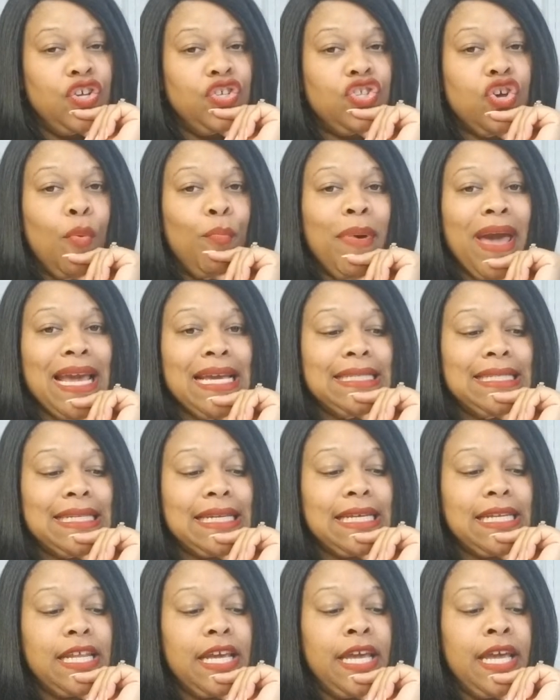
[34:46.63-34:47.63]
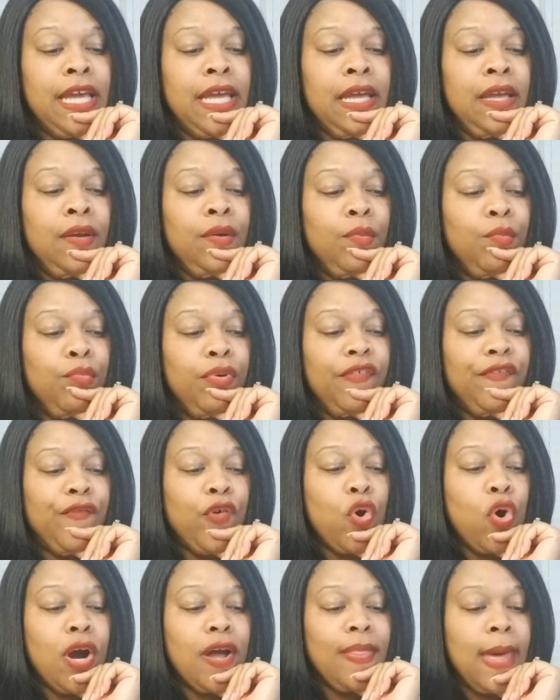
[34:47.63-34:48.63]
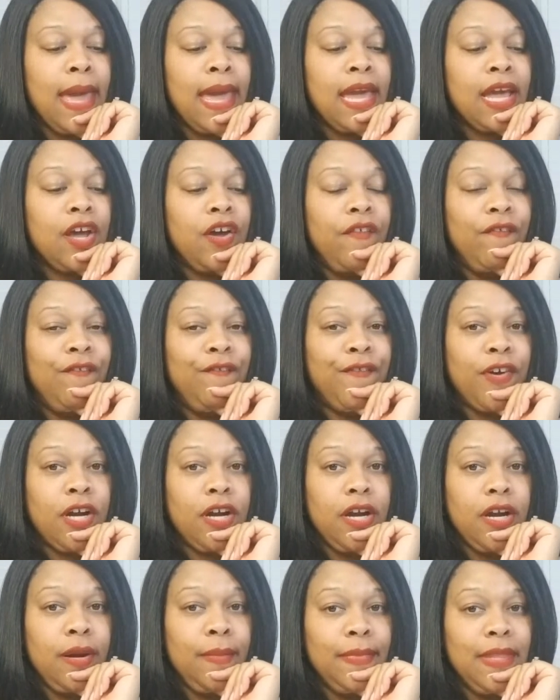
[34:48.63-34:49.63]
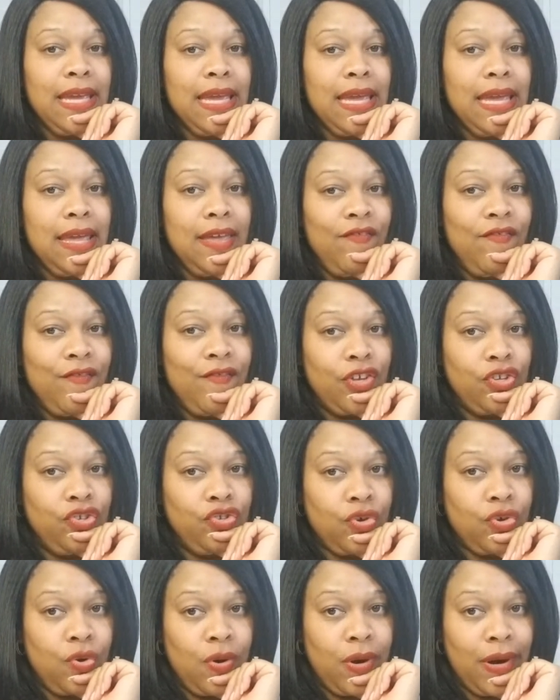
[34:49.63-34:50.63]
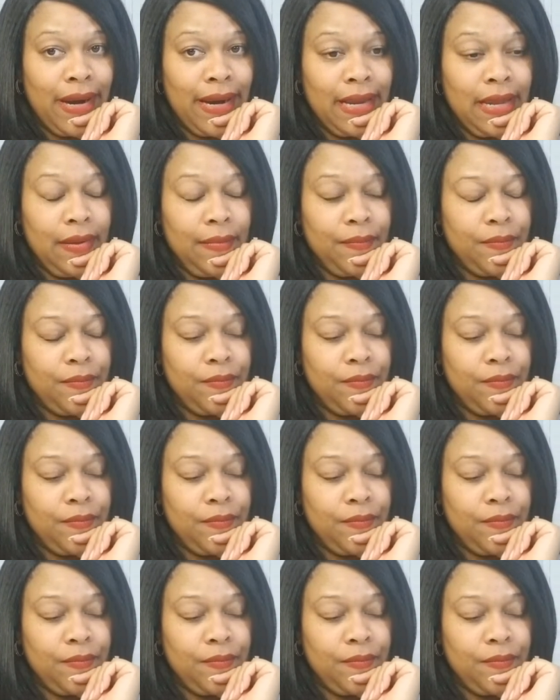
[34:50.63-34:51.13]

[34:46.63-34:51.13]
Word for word: So basically, before they confirm the inventory